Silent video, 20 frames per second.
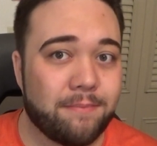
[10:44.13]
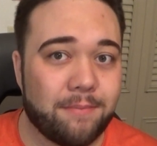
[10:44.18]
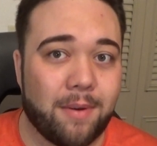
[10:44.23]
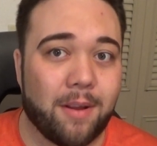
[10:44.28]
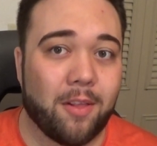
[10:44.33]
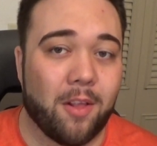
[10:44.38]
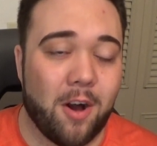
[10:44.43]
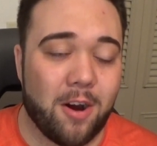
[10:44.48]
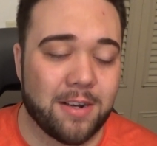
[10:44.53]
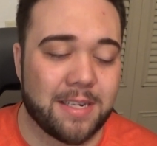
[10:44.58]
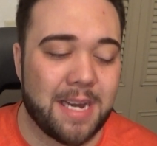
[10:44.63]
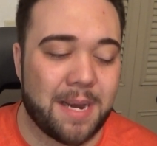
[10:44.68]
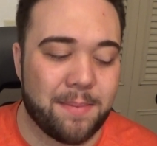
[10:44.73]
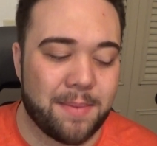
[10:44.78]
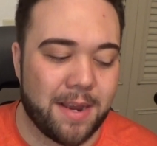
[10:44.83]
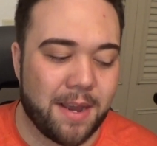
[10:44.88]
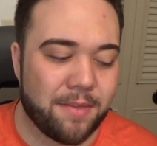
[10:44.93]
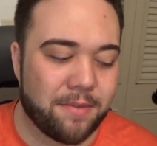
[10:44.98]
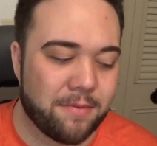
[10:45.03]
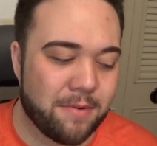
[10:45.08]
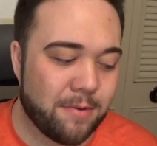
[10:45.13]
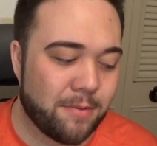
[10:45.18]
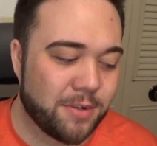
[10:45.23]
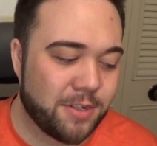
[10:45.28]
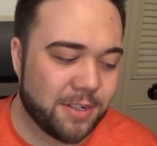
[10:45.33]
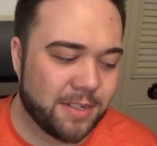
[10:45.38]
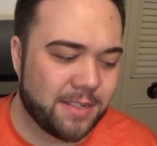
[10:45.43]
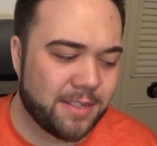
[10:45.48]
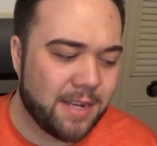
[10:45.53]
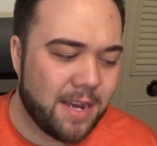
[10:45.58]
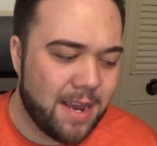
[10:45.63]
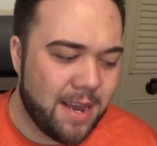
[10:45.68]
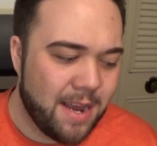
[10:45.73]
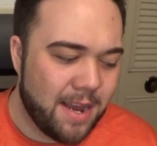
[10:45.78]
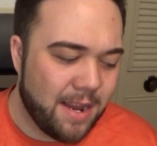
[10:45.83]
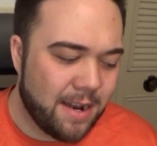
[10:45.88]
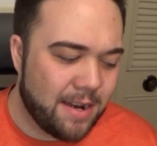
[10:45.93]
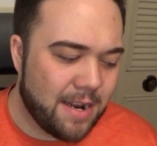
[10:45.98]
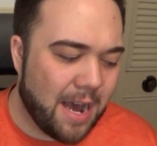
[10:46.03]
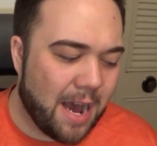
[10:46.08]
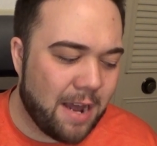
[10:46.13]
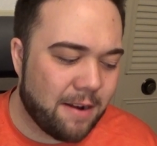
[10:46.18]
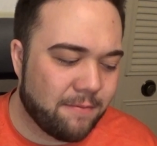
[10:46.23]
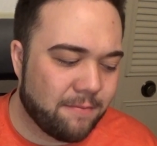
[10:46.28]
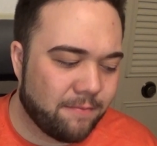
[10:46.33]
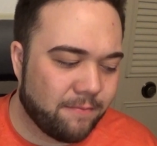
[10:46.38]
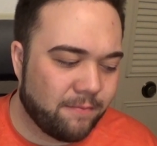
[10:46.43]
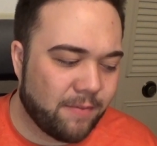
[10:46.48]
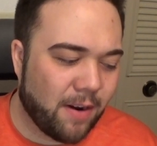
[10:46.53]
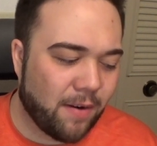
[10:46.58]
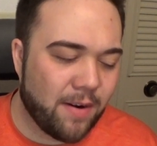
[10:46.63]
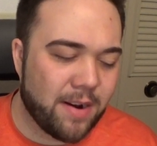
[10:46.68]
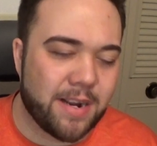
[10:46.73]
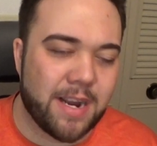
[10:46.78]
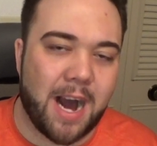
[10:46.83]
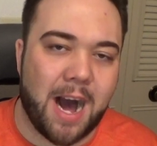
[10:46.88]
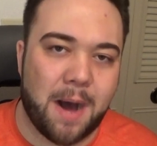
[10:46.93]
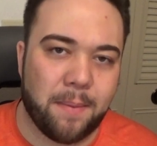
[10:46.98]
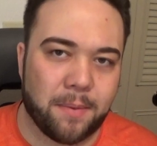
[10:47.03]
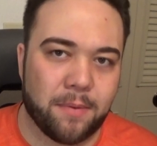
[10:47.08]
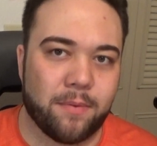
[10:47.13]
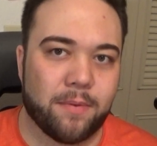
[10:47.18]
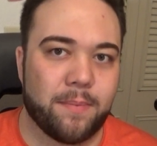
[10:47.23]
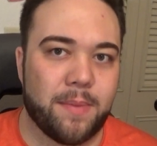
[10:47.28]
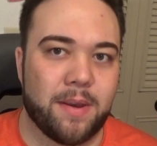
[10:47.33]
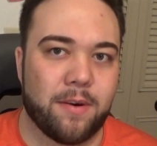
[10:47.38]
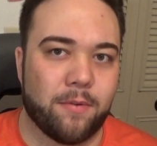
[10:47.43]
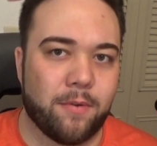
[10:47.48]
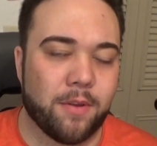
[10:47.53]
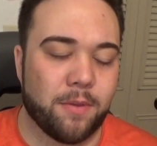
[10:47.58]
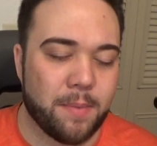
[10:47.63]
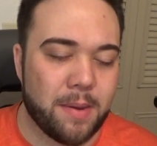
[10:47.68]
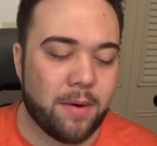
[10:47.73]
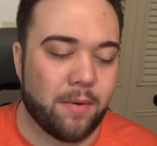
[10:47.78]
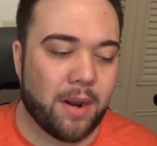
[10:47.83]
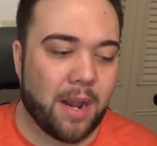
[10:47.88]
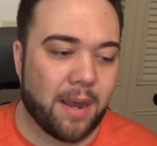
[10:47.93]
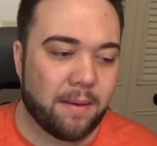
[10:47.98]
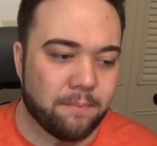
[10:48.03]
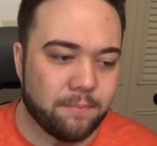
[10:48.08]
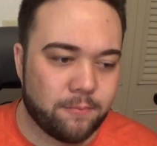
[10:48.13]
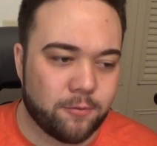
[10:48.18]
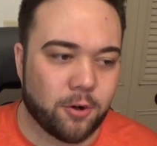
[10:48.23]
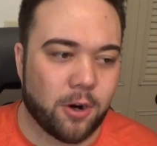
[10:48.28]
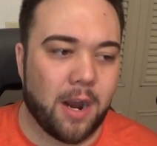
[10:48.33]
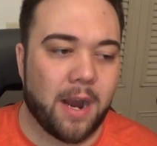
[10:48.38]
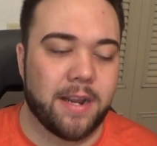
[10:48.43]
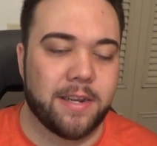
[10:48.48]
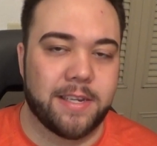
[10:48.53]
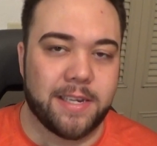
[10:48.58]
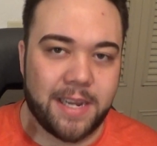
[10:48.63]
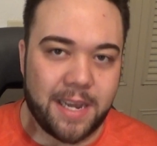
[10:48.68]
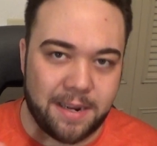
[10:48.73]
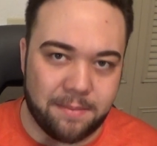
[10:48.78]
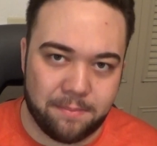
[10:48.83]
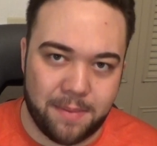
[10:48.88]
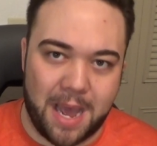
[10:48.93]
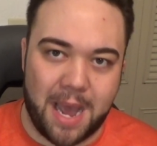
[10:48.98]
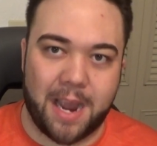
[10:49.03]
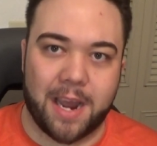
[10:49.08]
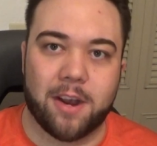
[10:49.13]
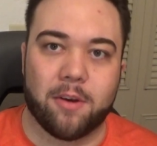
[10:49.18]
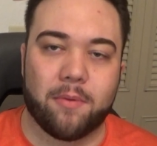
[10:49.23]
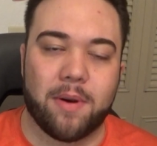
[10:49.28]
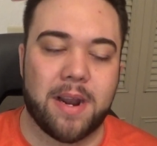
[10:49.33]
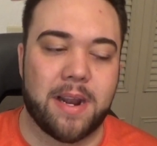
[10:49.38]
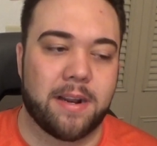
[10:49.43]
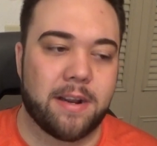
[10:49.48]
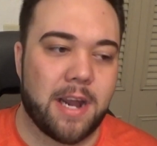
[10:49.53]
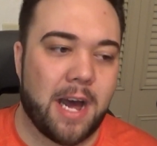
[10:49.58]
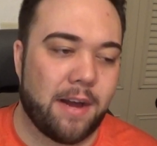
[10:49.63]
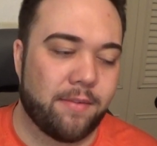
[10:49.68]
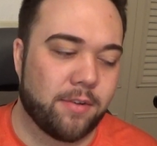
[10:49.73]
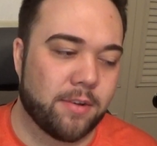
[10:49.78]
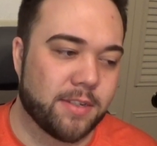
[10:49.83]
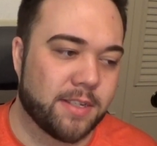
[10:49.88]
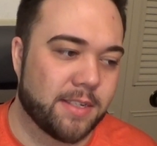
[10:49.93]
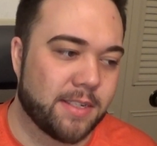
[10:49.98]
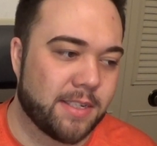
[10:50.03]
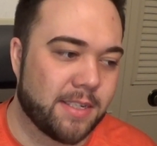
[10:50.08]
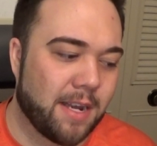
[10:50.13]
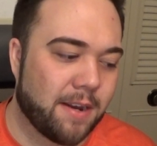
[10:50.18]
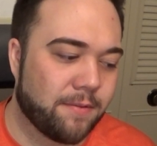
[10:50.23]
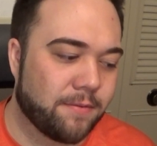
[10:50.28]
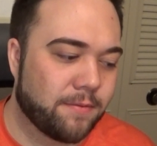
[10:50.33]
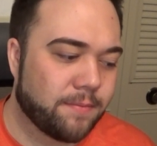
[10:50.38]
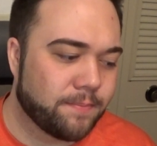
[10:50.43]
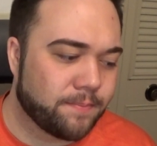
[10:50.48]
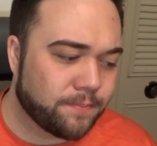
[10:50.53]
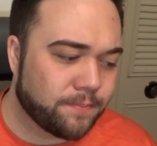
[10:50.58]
A long time to get through, which is not very common with me when I'm trying to get back into reading novels and stuff.